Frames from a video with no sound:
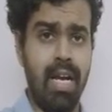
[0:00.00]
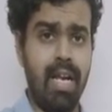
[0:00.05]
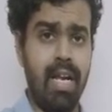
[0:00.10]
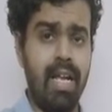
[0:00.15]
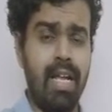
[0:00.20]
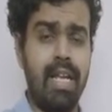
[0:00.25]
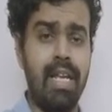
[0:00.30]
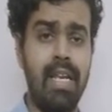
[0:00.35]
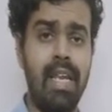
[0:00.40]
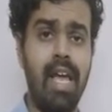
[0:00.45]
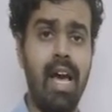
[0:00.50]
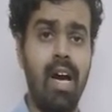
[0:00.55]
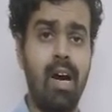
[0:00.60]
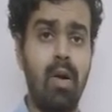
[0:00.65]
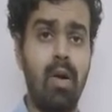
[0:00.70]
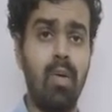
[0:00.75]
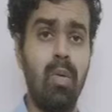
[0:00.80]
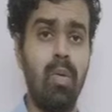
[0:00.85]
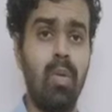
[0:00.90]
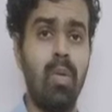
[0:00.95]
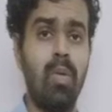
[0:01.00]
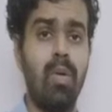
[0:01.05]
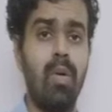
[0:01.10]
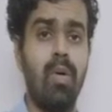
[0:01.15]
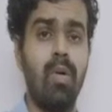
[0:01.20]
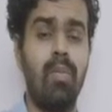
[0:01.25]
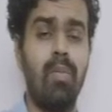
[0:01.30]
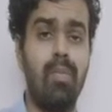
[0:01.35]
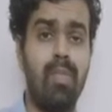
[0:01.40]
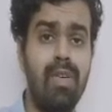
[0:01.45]
Now,
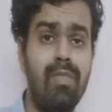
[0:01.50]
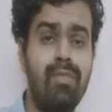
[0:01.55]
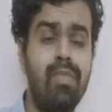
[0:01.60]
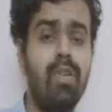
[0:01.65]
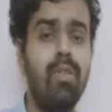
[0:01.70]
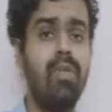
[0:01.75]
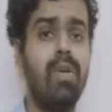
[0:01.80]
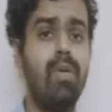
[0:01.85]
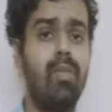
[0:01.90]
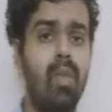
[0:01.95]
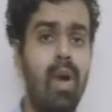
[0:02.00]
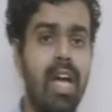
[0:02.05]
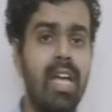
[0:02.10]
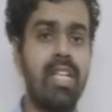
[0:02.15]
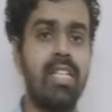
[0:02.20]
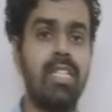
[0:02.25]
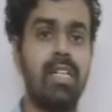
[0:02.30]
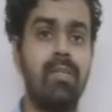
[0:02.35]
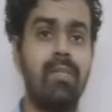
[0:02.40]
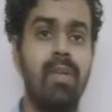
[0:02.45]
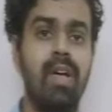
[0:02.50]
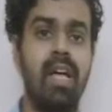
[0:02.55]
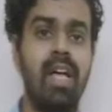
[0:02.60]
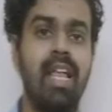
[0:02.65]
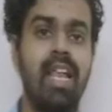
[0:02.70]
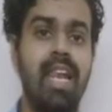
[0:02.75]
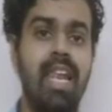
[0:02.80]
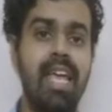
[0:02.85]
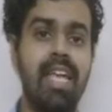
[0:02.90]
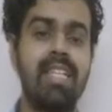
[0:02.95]
before we wind up,
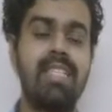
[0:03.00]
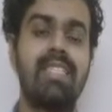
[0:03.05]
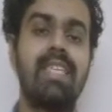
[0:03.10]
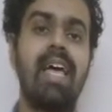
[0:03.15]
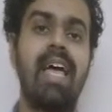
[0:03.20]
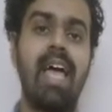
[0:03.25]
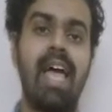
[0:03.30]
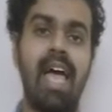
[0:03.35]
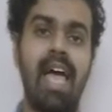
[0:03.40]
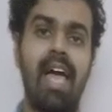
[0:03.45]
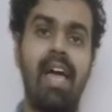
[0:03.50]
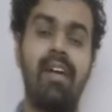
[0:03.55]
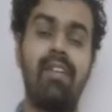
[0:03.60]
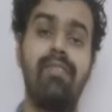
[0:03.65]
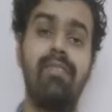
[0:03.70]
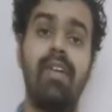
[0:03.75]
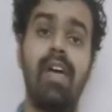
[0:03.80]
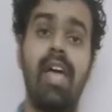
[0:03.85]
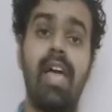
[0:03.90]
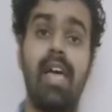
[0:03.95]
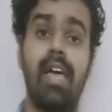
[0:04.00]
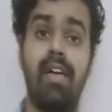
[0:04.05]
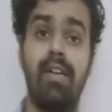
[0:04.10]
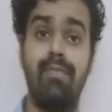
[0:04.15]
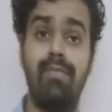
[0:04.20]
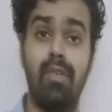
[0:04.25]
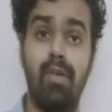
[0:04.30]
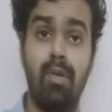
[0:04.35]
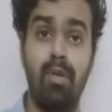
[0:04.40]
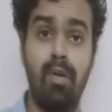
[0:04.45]
let's have a
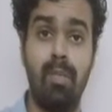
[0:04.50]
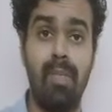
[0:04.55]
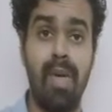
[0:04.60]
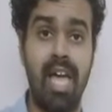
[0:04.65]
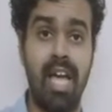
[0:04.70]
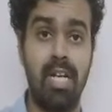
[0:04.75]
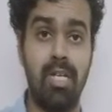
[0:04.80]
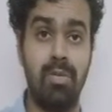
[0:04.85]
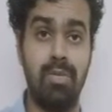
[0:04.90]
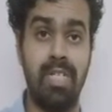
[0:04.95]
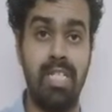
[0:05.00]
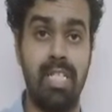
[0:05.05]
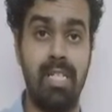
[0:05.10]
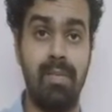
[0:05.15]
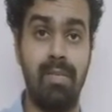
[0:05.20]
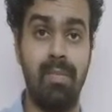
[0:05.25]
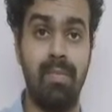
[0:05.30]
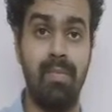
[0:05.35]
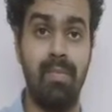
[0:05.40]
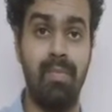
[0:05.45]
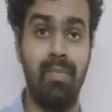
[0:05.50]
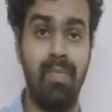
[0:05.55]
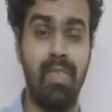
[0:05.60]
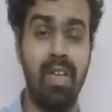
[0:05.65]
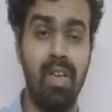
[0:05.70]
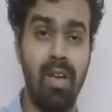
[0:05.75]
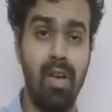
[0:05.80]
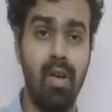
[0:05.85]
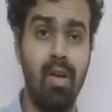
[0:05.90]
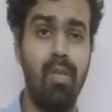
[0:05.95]
follow-up activity.
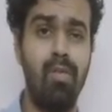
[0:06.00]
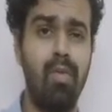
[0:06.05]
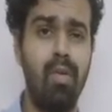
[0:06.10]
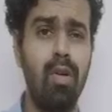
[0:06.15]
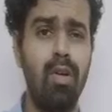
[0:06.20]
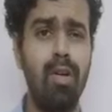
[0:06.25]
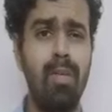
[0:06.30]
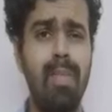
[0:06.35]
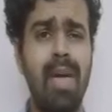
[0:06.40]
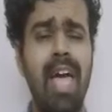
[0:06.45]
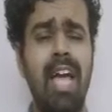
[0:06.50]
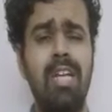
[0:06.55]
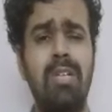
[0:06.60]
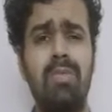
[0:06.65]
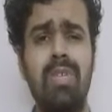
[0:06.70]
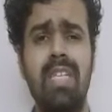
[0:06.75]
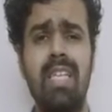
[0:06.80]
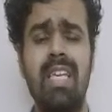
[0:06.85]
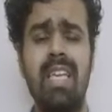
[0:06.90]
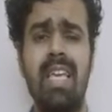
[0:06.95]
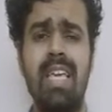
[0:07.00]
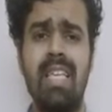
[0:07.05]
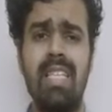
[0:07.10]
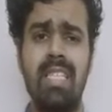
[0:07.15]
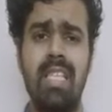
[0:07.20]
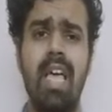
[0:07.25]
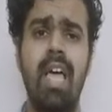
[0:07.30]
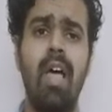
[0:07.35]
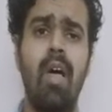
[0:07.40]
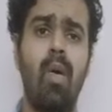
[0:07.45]
Follow-up activity is
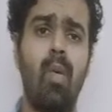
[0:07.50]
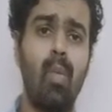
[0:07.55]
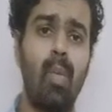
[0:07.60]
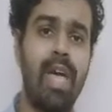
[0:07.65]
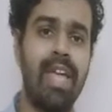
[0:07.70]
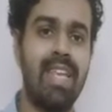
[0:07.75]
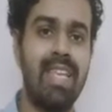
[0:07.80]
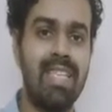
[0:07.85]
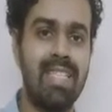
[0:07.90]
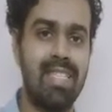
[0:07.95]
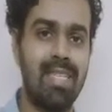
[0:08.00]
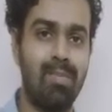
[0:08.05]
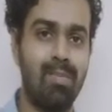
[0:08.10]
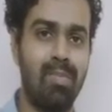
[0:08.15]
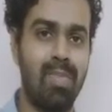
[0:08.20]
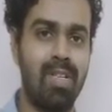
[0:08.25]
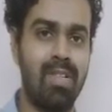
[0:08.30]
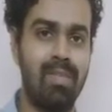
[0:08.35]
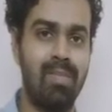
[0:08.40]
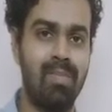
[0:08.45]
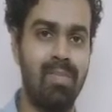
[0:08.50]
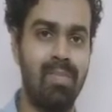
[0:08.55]
very simple.